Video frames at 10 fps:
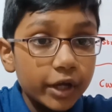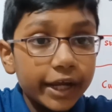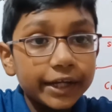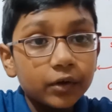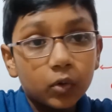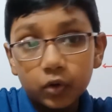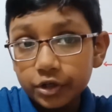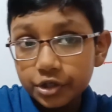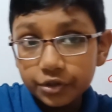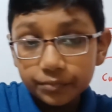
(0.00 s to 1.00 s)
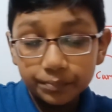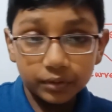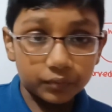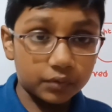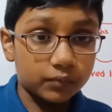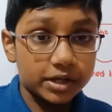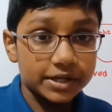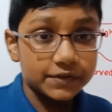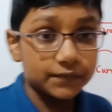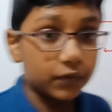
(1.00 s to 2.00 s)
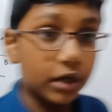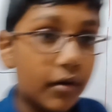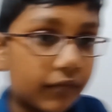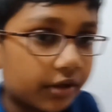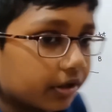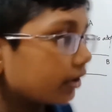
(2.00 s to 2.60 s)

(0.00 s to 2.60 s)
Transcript: way or to both ways forever.